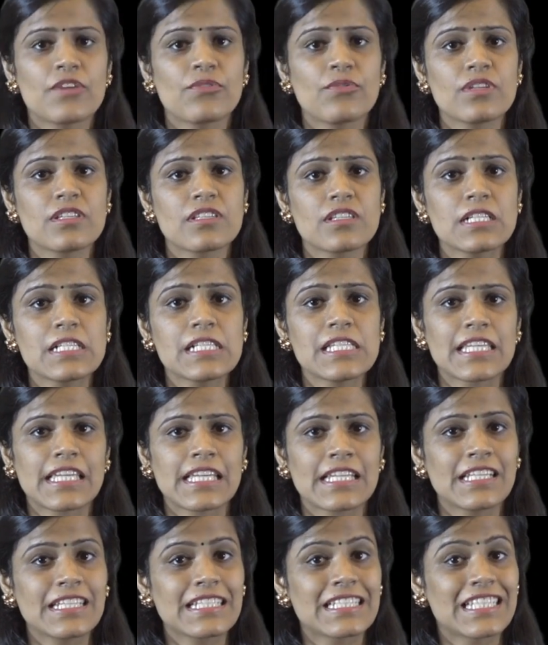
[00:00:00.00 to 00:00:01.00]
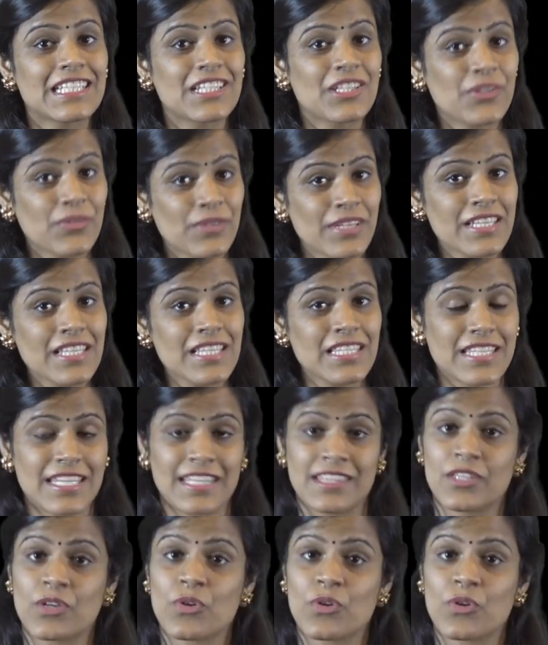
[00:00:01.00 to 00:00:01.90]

It results in a decrease